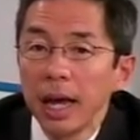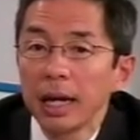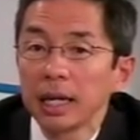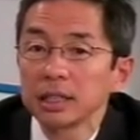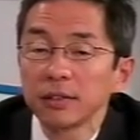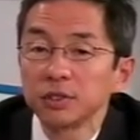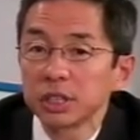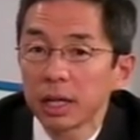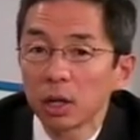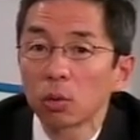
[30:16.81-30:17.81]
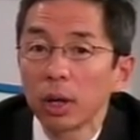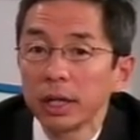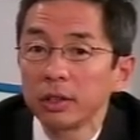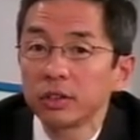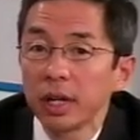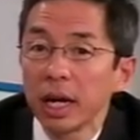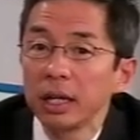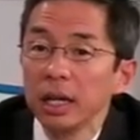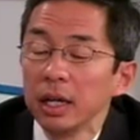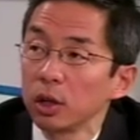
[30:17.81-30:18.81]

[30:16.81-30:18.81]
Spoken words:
and as I've said already today,